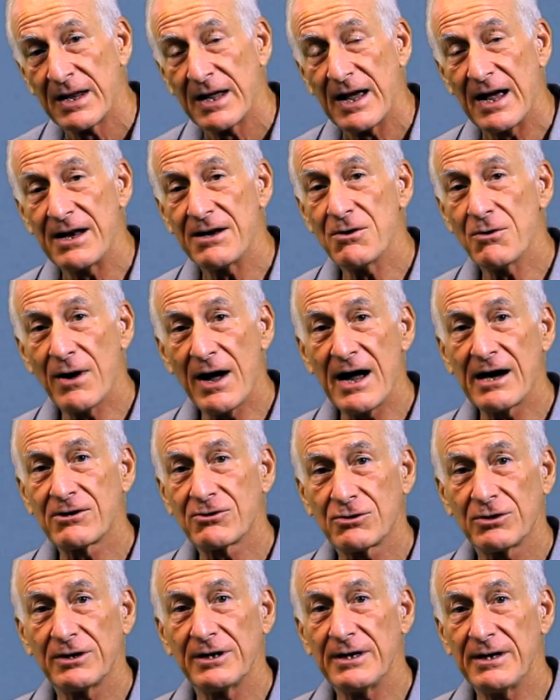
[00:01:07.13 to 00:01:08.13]
and you
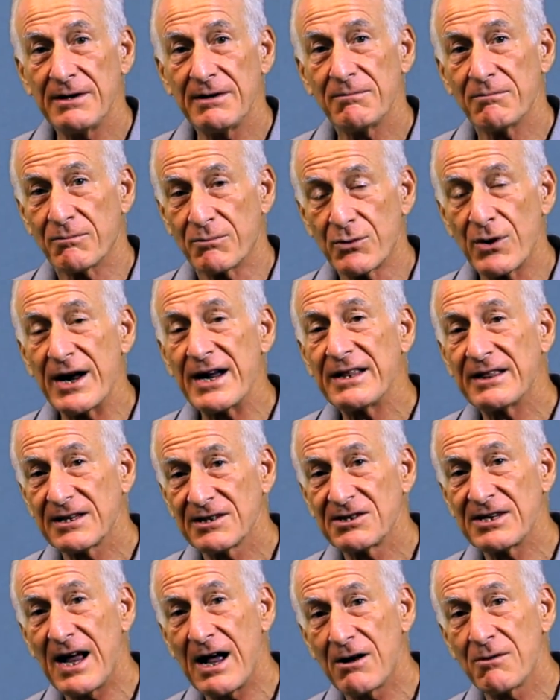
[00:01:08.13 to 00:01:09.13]
actually break the
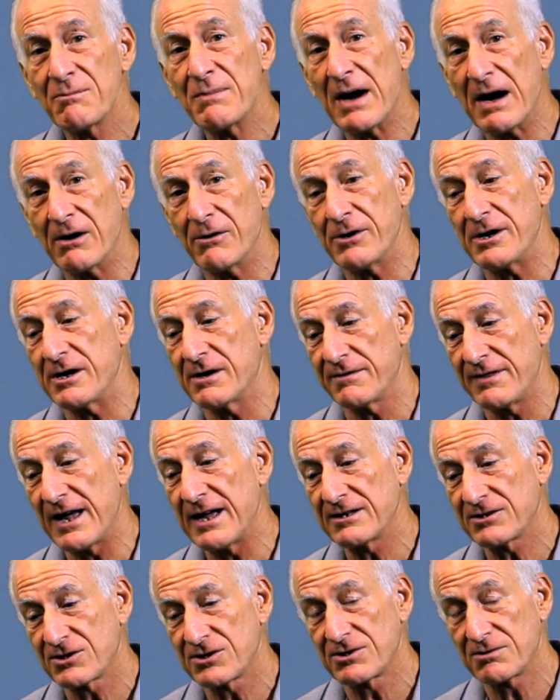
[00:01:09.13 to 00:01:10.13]
sound barrier.
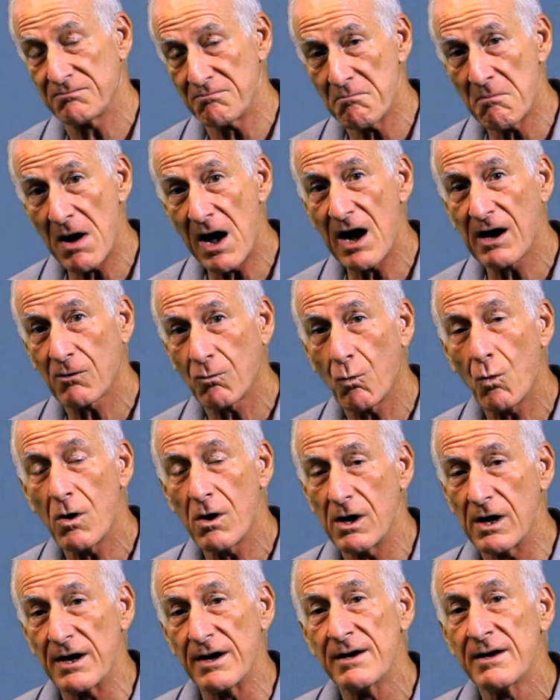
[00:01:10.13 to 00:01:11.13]
That's Mach
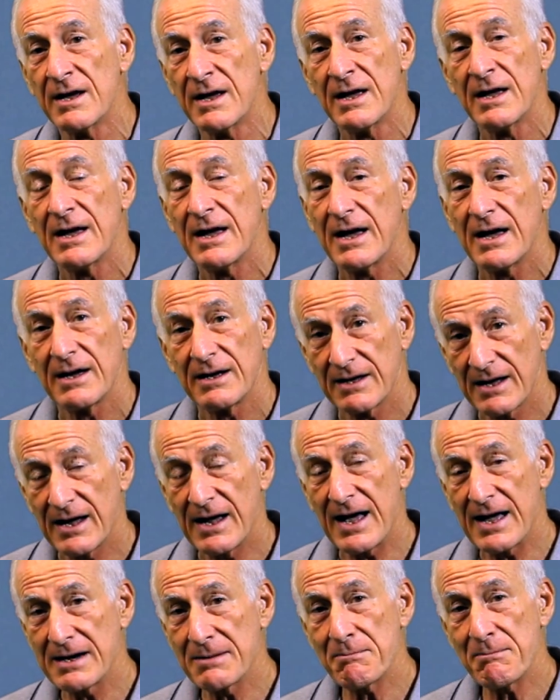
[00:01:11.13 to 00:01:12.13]
1
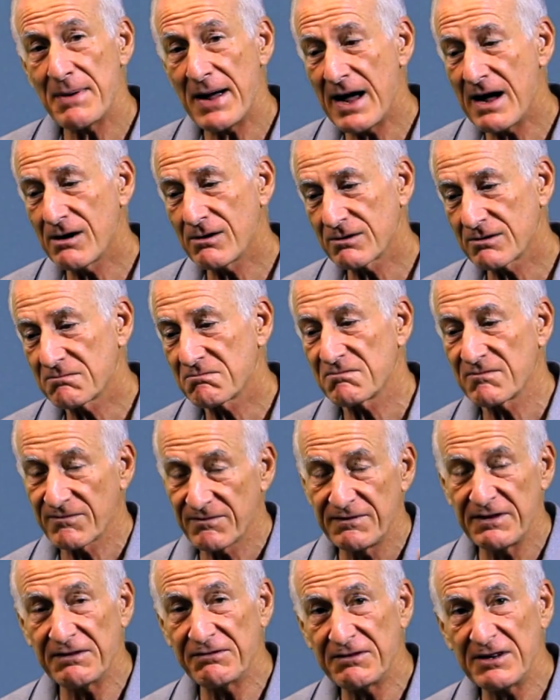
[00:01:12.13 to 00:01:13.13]
at about
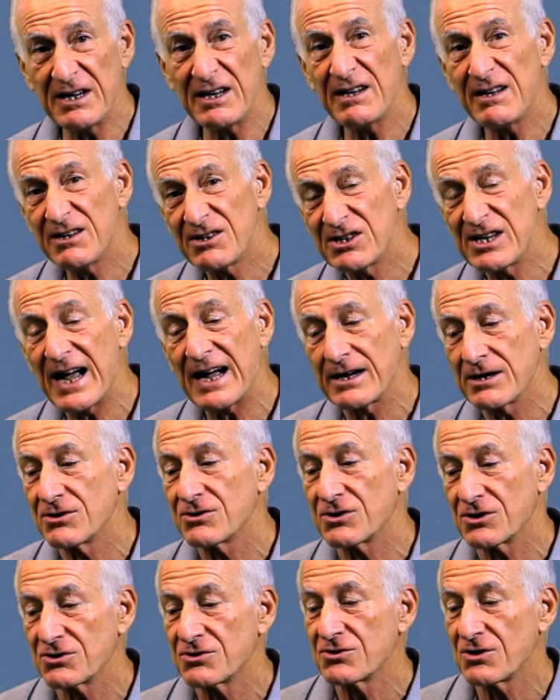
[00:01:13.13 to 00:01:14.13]
50
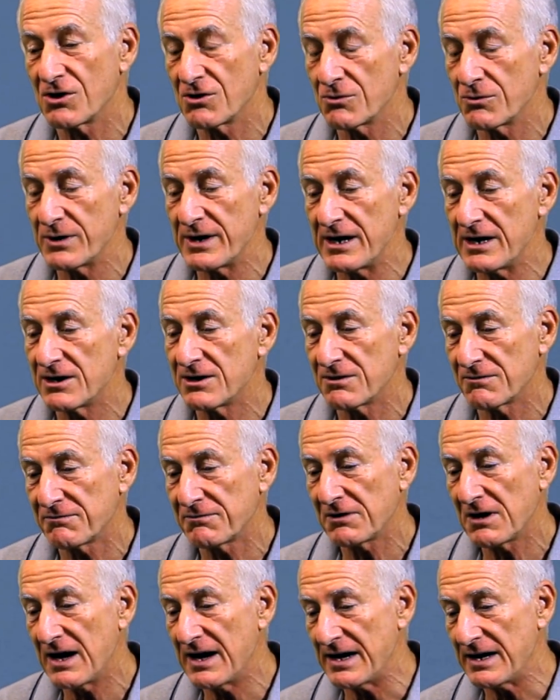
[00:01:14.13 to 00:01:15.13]
seconds or so into
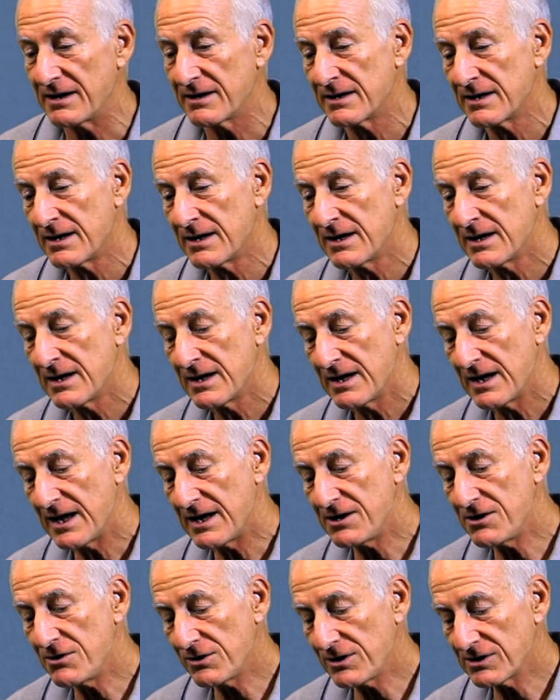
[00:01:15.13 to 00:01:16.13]
flight.
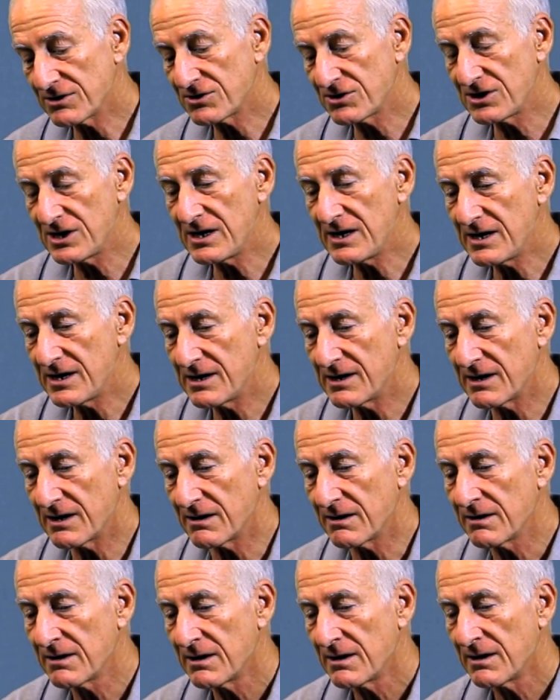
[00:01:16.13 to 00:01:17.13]
And you can see here